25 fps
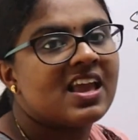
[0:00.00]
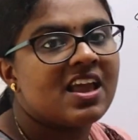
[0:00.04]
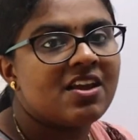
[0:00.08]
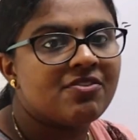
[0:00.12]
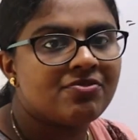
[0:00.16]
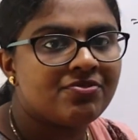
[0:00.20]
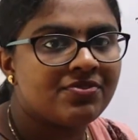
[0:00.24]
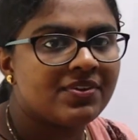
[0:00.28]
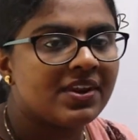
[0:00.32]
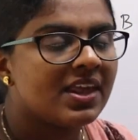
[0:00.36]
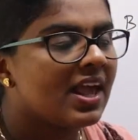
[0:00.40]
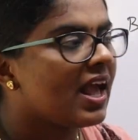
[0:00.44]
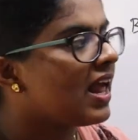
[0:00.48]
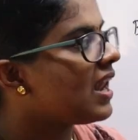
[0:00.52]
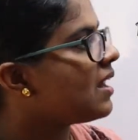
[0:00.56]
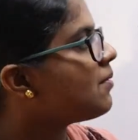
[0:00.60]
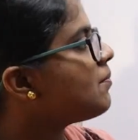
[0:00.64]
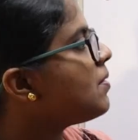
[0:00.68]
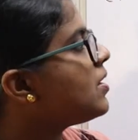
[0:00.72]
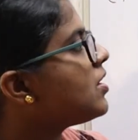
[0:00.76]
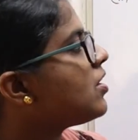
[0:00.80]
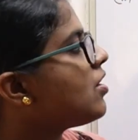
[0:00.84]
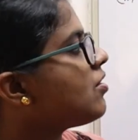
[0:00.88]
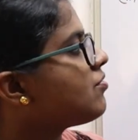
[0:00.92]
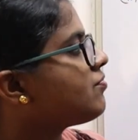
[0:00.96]
every
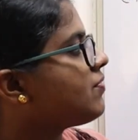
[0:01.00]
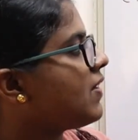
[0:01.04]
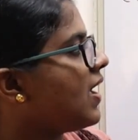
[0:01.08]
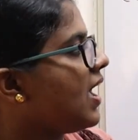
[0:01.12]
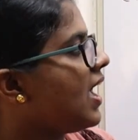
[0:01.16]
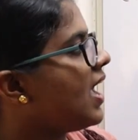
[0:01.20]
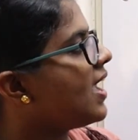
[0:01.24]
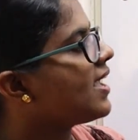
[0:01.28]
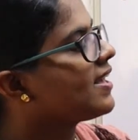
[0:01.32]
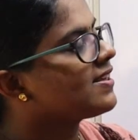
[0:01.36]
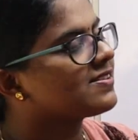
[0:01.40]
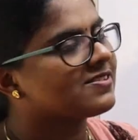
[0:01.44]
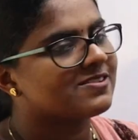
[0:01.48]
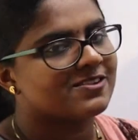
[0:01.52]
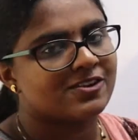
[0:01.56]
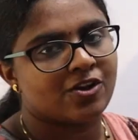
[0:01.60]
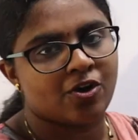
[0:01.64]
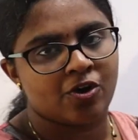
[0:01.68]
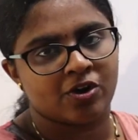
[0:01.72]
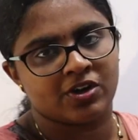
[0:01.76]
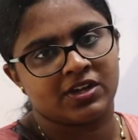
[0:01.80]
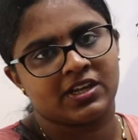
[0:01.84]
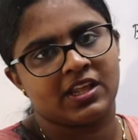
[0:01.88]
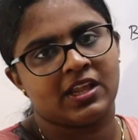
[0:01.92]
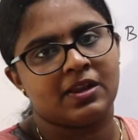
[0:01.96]
element of A is
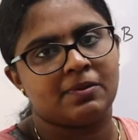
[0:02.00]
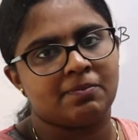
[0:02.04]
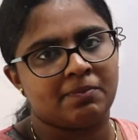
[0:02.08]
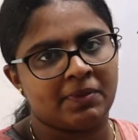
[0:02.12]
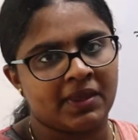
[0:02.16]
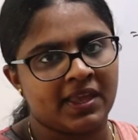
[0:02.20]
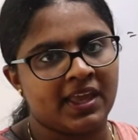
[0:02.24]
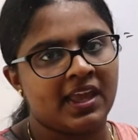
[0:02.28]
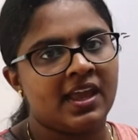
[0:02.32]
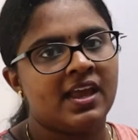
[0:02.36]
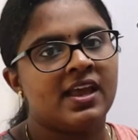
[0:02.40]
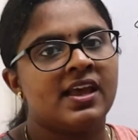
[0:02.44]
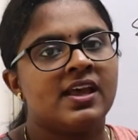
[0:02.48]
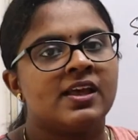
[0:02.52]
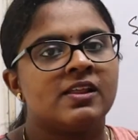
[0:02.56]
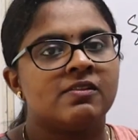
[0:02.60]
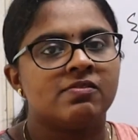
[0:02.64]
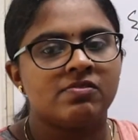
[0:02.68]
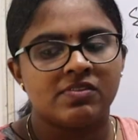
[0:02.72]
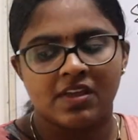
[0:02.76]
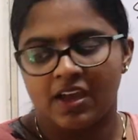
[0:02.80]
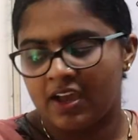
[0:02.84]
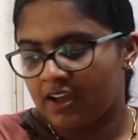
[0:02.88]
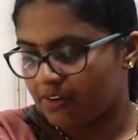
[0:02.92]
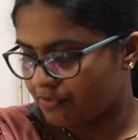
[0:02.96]
not in B.
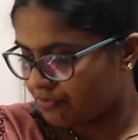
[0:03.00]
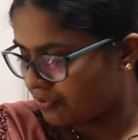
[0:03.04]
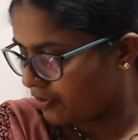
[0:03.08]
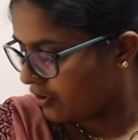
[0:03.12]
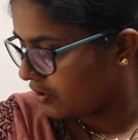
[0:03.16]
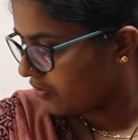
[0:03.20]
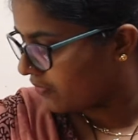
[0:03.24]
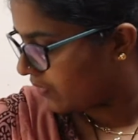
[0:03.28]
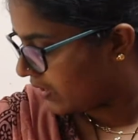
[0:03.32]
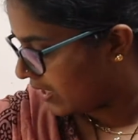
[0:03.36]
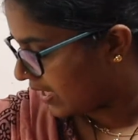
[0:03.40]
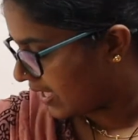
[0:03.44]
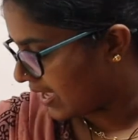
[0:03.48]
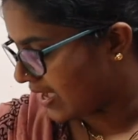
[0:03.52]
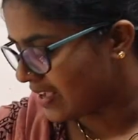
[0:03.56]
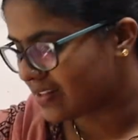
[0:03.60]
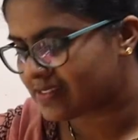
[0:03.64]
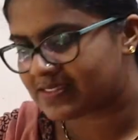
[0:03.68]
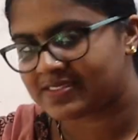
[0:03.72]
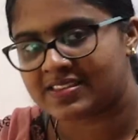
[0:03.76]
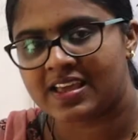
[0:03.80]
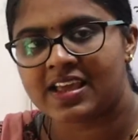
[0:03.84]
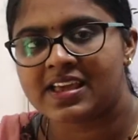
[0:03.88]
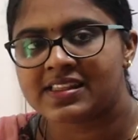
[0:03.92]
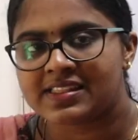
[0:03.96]
Therefore we
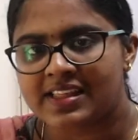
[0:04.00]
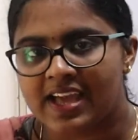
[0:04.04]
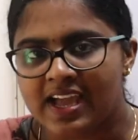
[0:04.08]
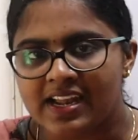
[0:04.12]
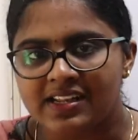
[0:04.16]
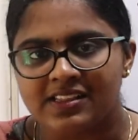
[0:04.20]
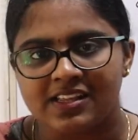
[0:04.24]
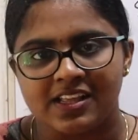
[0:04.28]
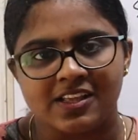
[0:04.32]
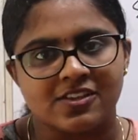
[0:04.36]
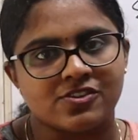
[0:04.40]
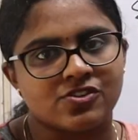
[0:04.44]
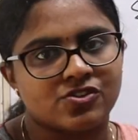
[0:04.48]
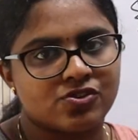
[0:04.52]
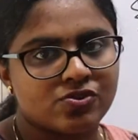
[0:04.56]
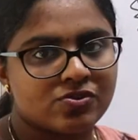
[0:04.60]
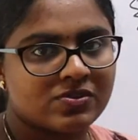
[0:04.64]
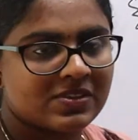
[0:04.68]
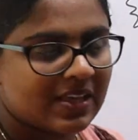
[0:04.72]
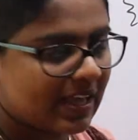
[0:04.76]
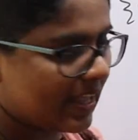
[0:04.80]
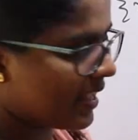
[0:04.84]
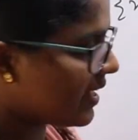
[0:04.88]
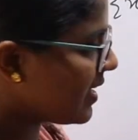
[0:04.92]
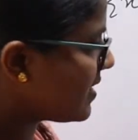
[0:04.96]
can say that these two
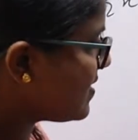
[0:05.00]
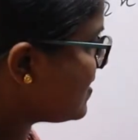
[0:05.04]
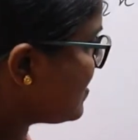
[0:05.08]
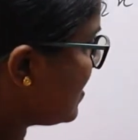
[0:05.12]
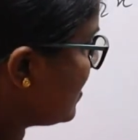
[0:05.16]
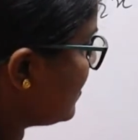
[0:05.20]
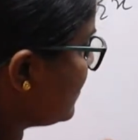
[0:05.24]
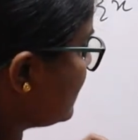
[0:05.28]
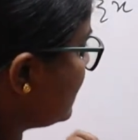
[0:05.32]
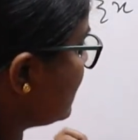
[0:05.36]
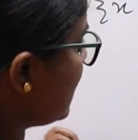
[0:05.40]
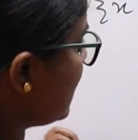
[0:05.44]
sets